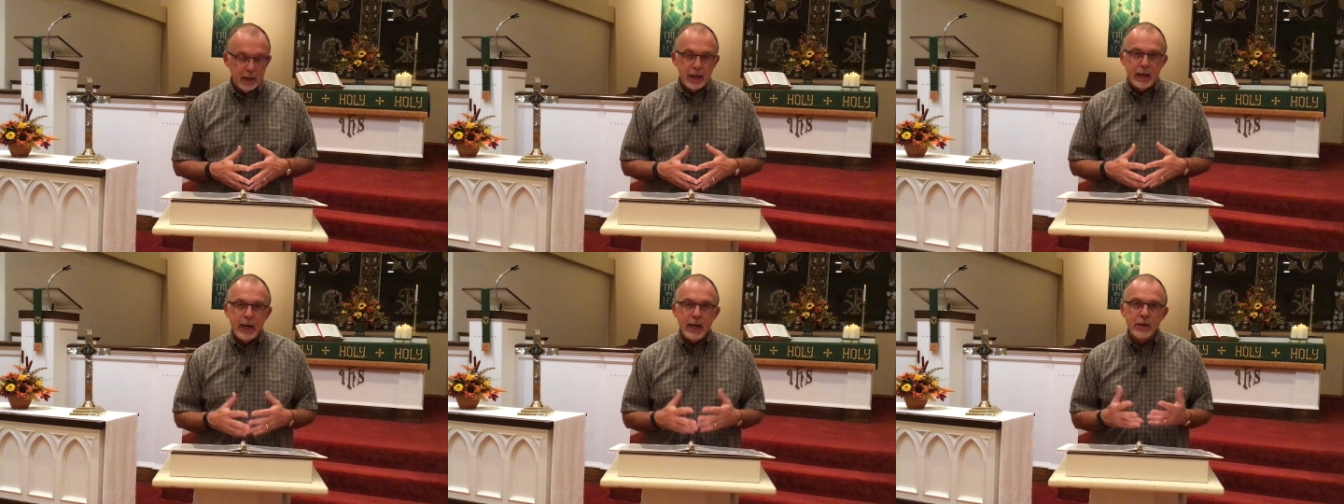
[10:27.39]

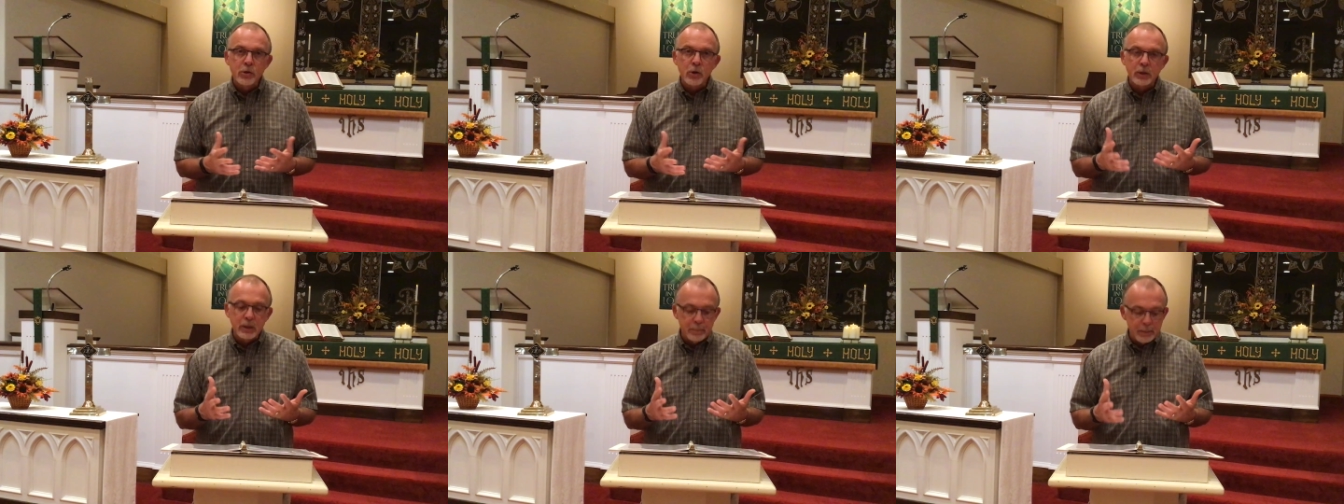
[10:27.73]
He
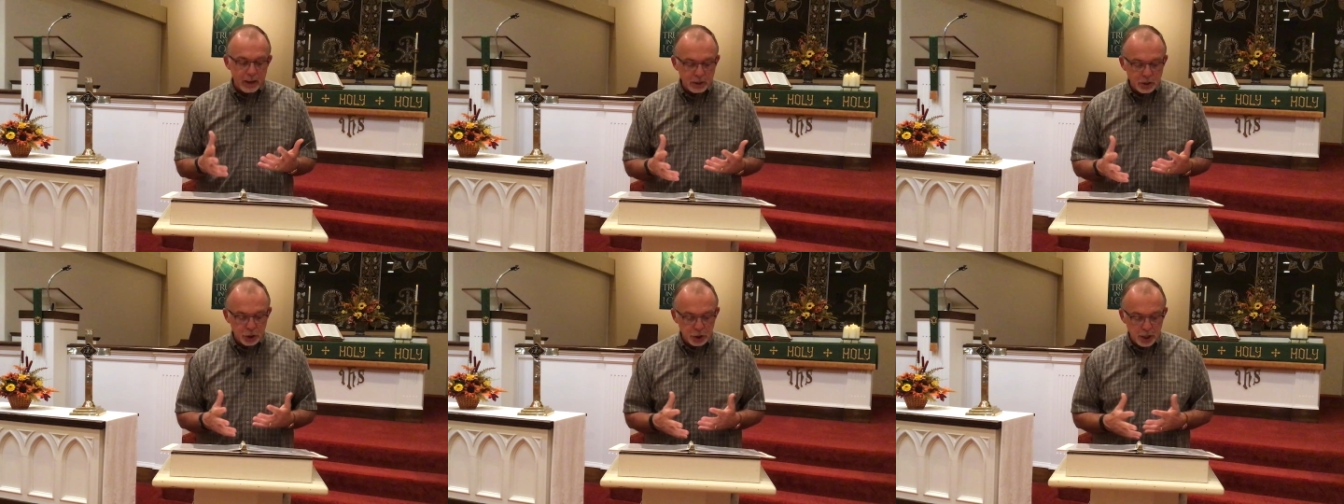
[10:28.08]
took the
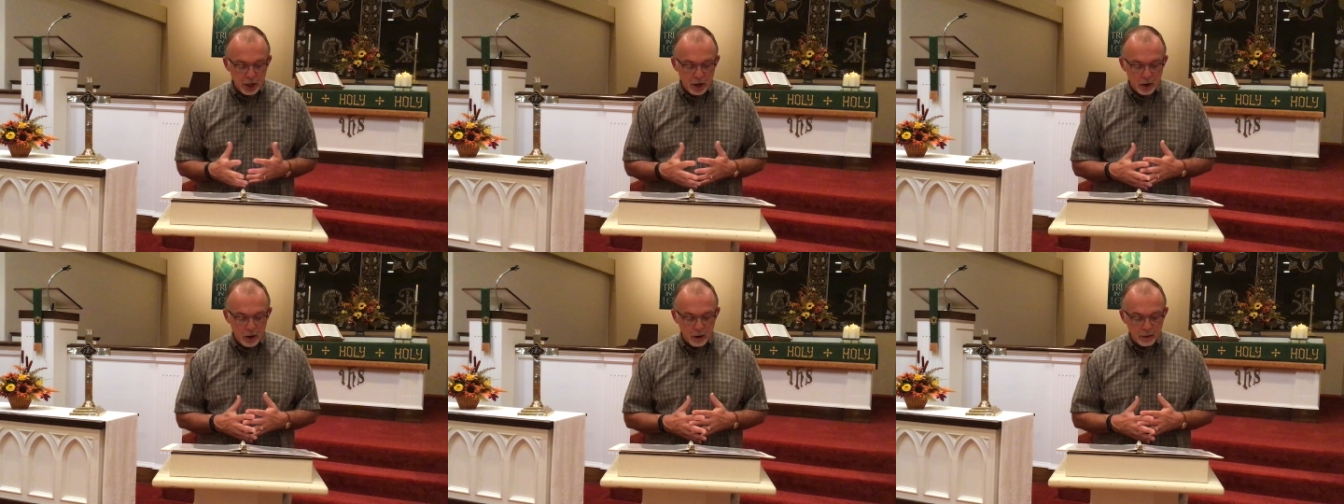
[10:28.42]
best
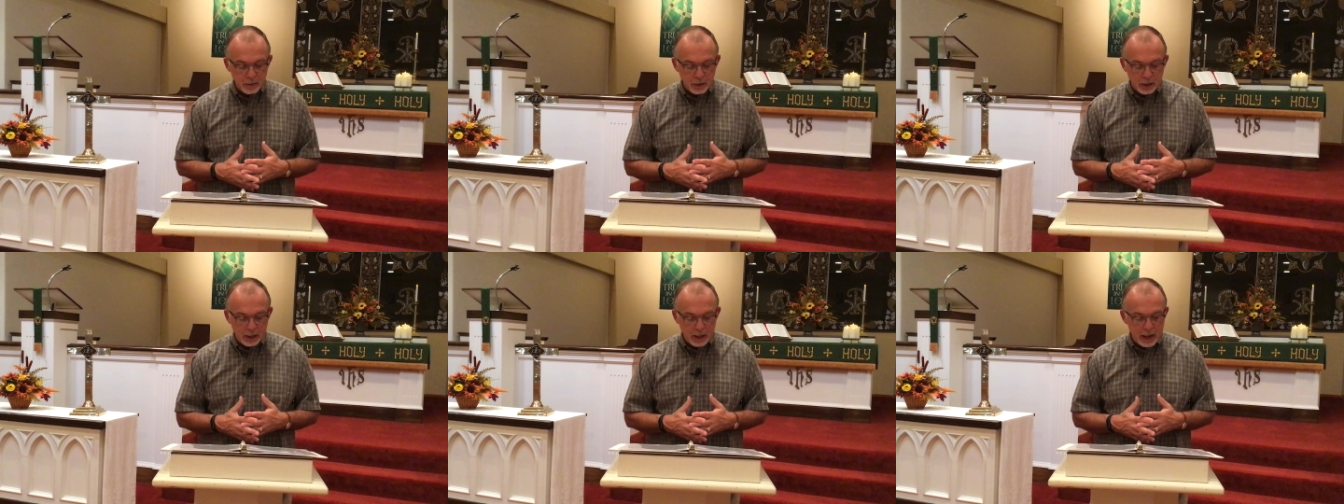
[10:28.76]
share
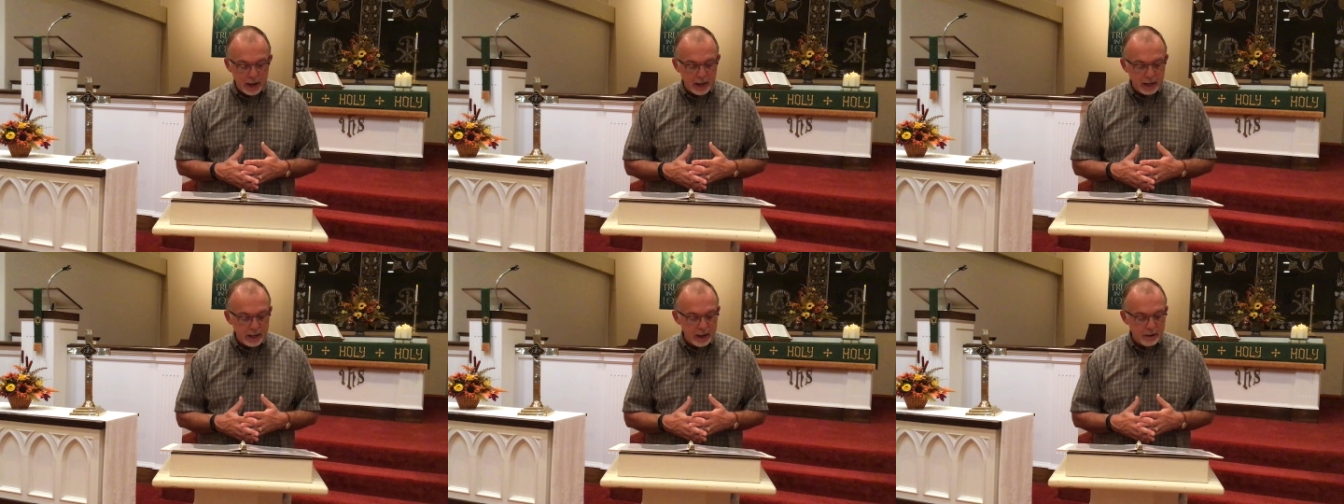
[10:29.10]
of the
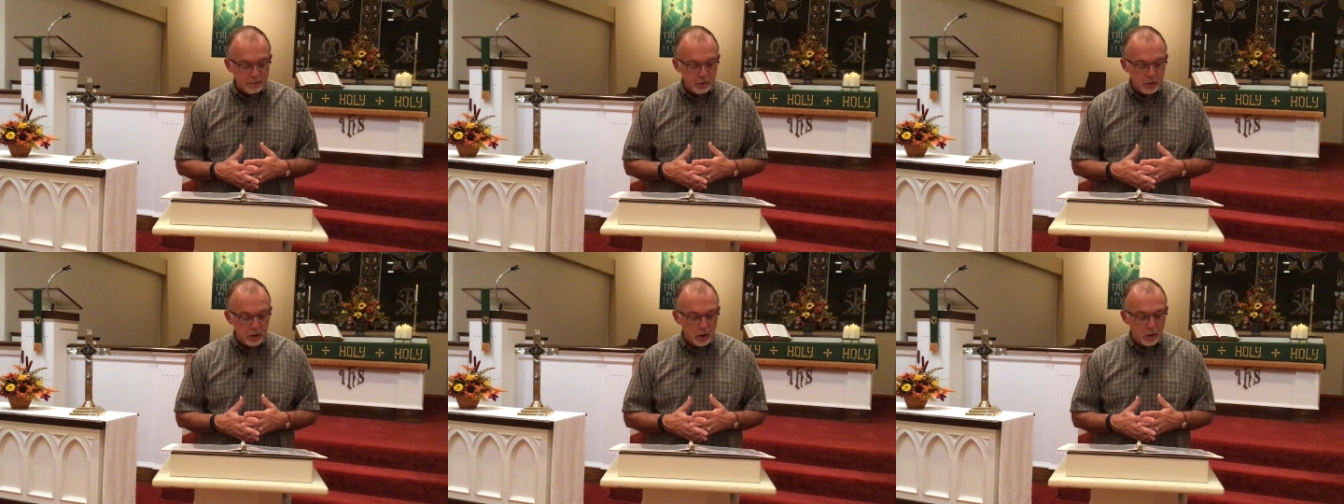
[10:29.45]
land,
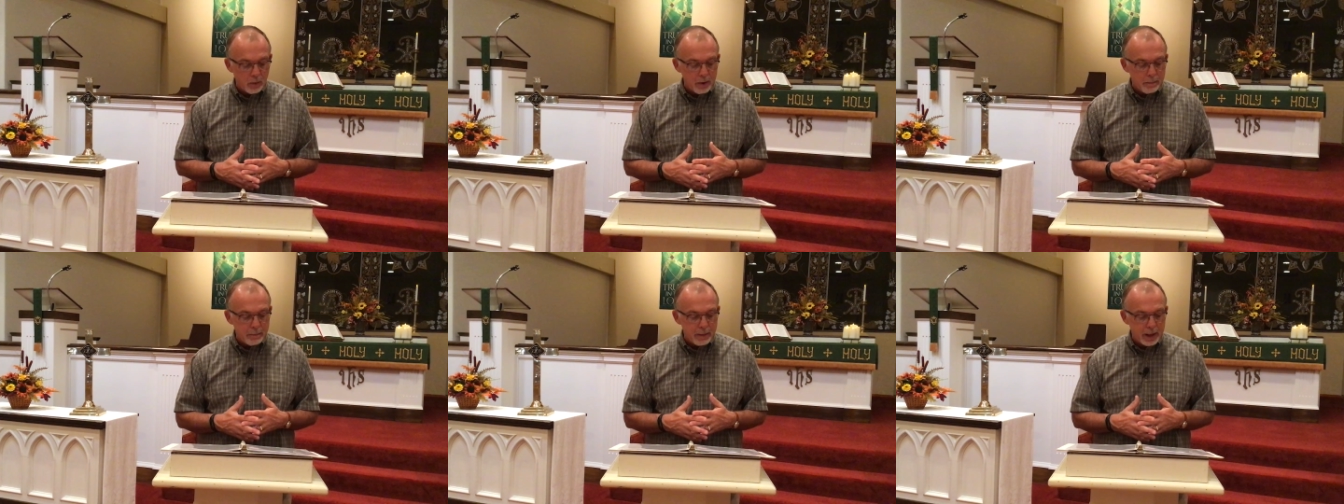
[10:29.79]
even
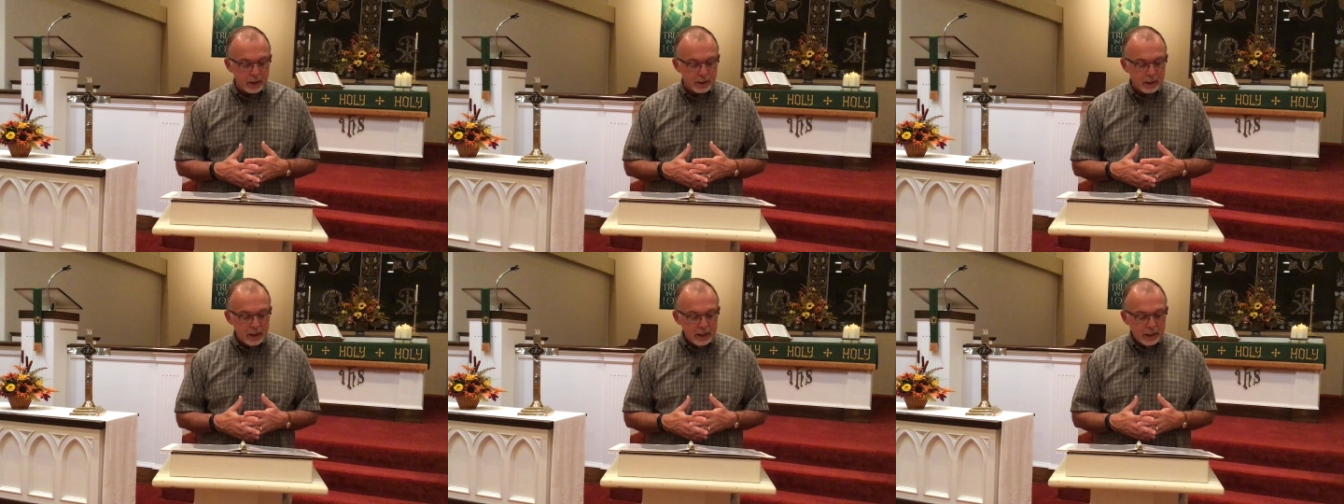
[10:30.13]
though it
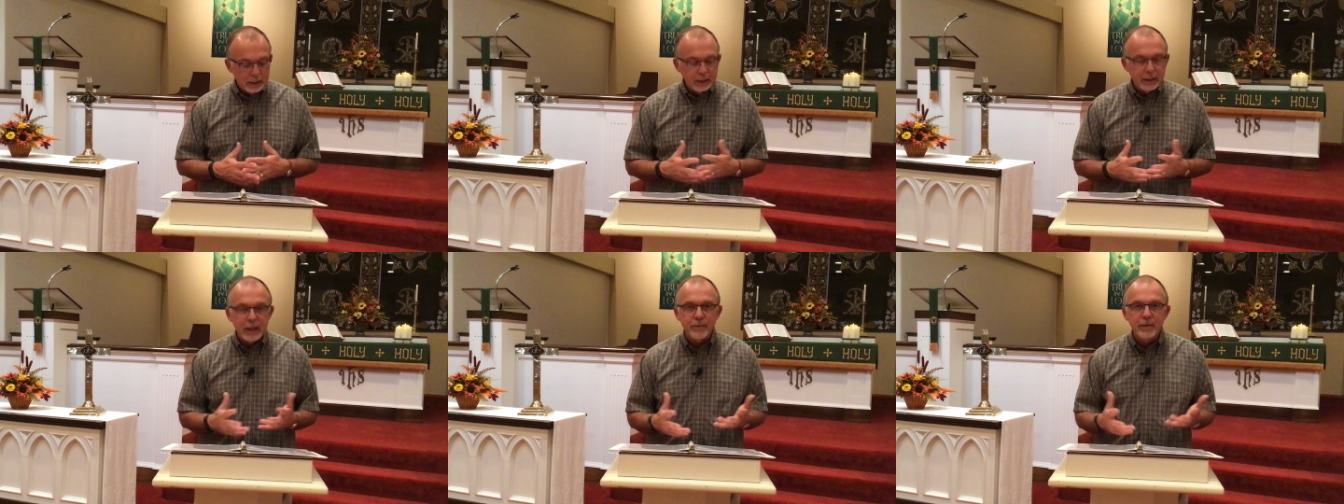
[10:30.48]
meant
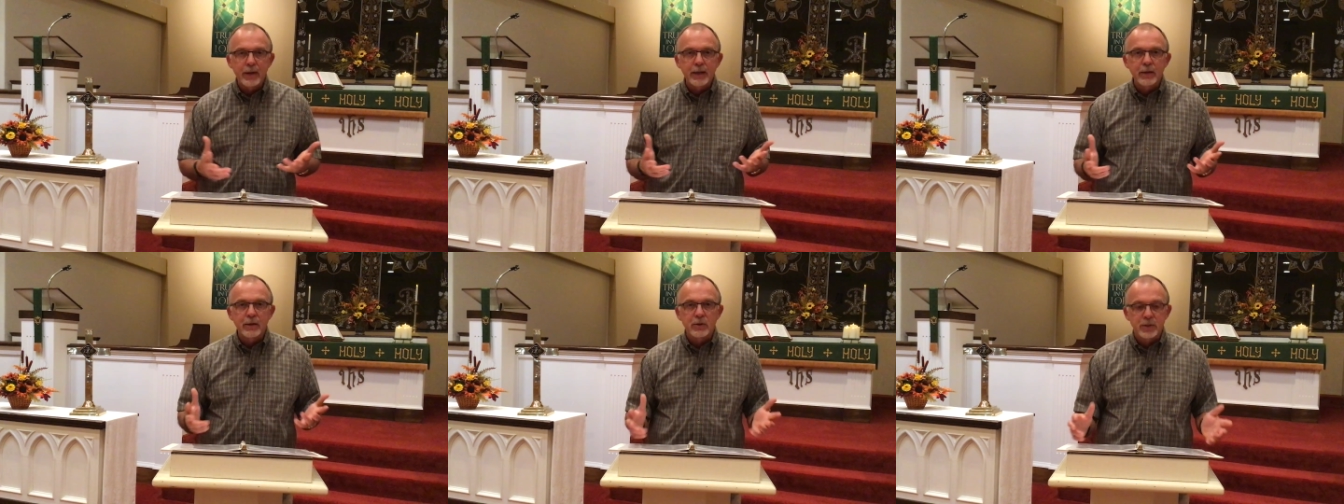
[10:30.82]

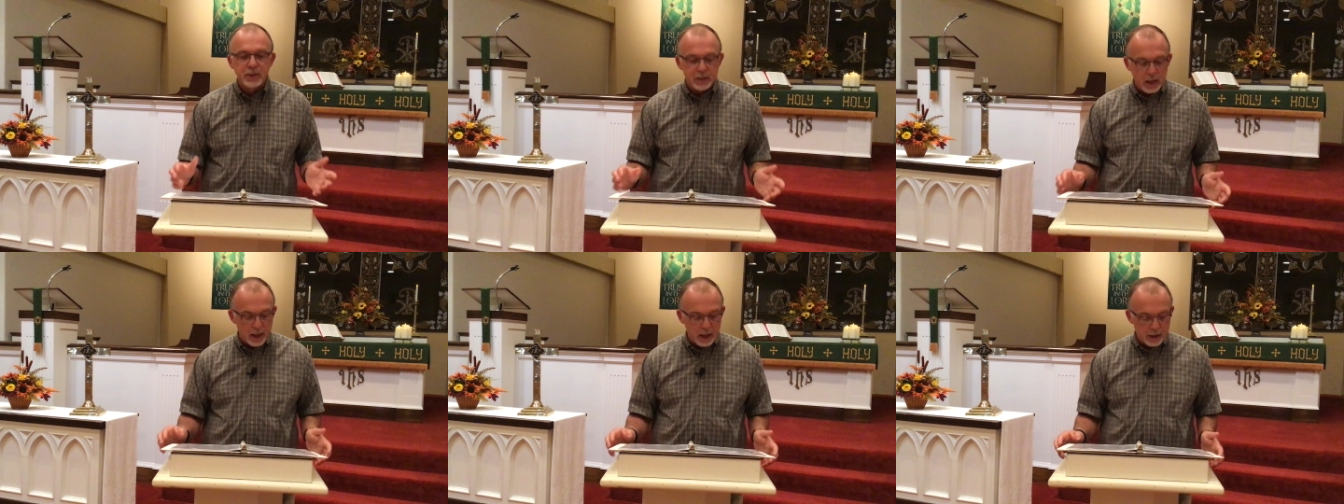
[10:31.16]
living near
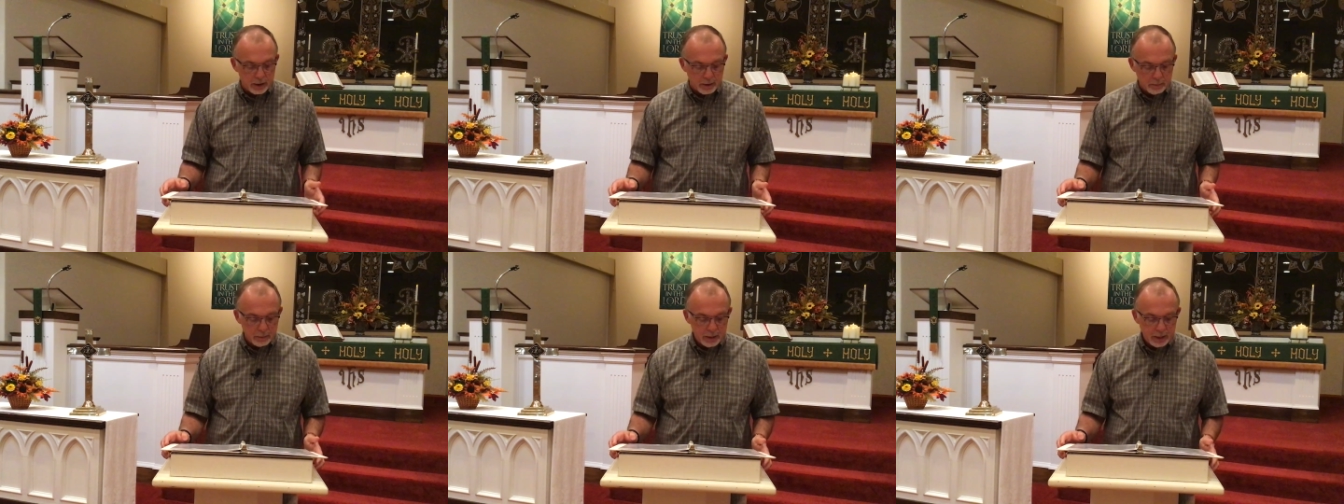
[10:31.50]

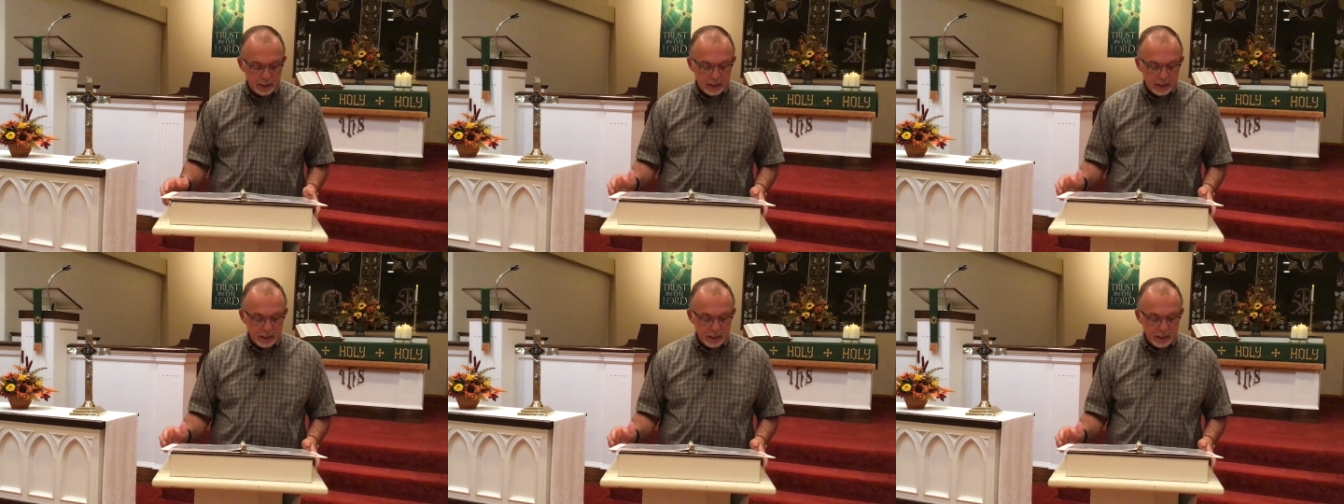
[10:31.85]
Sodom